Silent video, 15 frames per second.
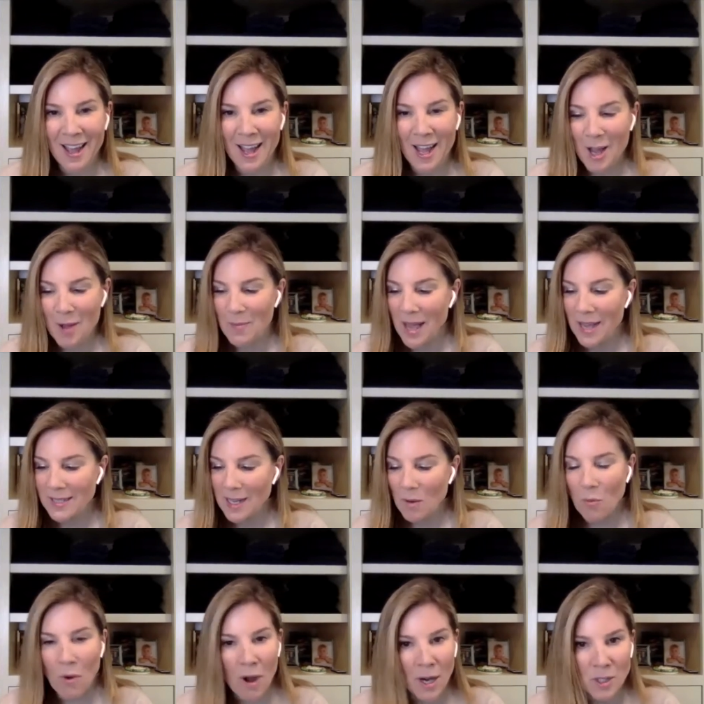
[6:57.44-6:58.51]
um, as I
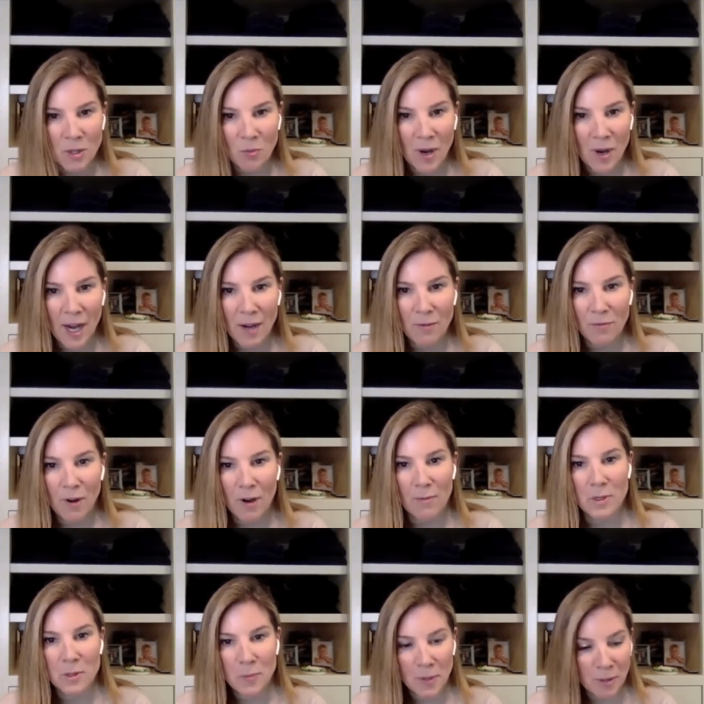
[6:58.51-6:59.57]
walked away from
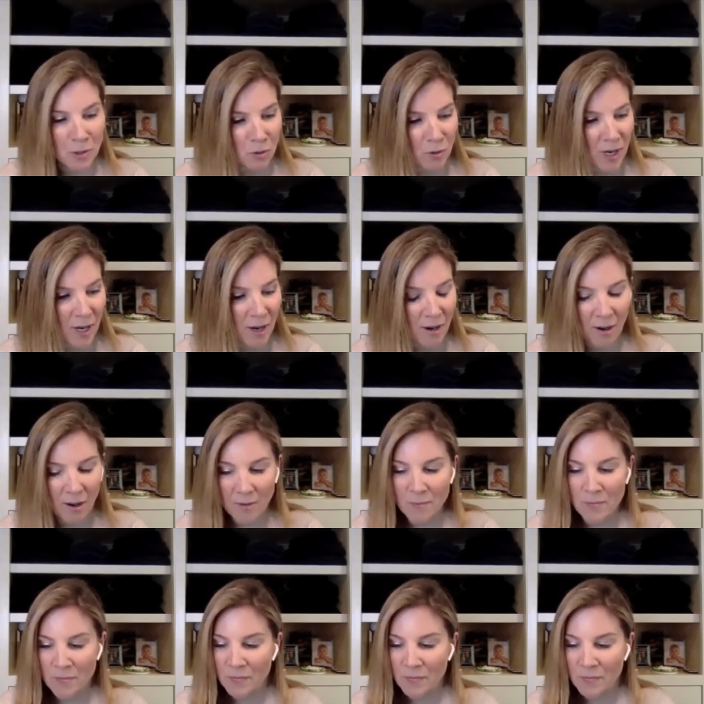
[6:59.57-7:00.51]
spiritual care.